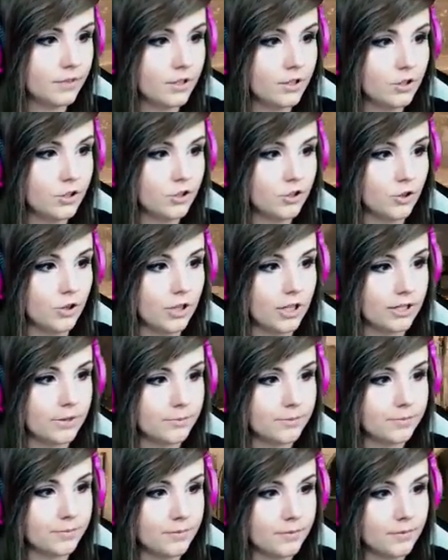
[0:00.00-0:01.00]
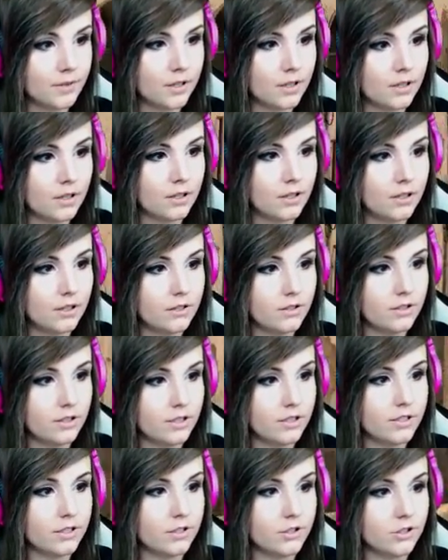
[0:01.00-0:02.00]
Short. So
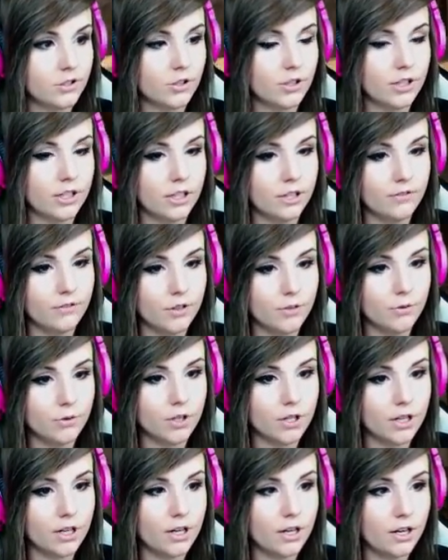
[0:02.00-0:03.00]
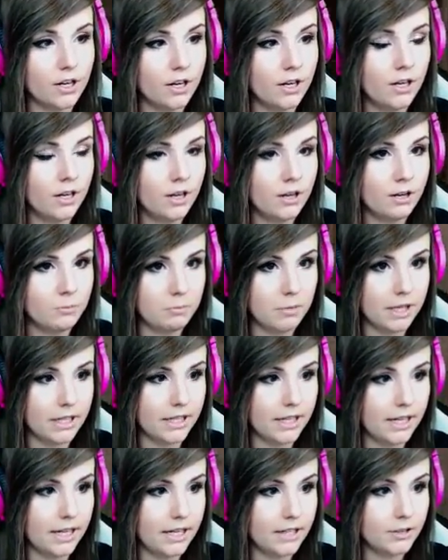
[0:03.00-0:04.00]
this is short. If you want to make
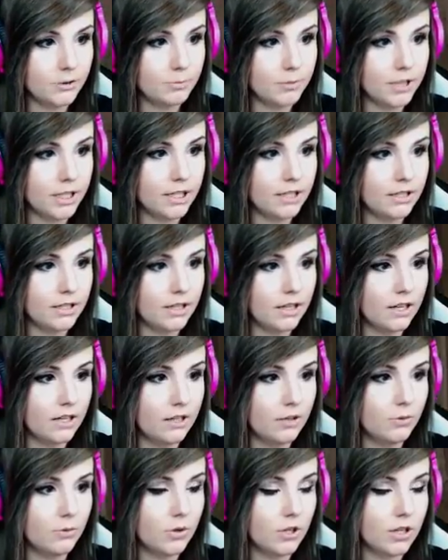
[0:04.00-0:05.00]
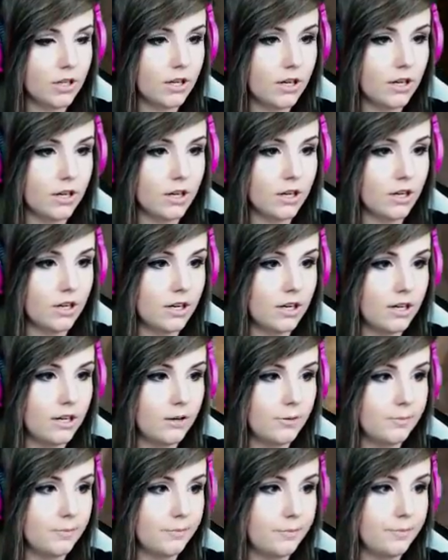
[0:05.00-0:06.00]
an A split and you want
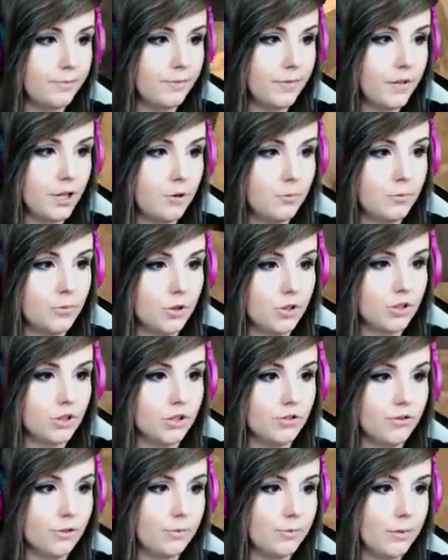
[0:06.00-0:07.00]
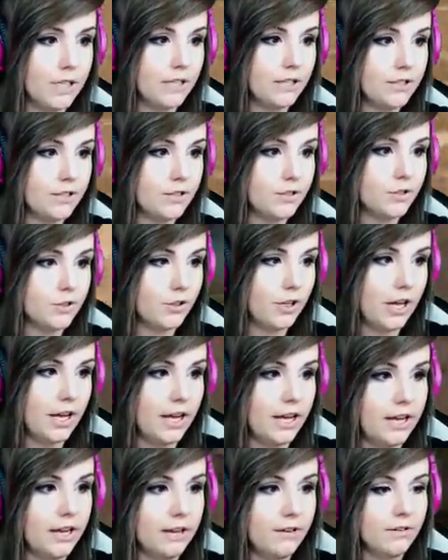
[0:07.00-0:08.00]
to push over mid to
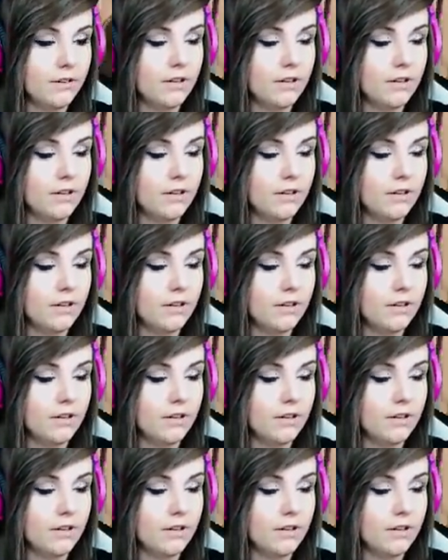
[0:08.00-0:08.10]
A,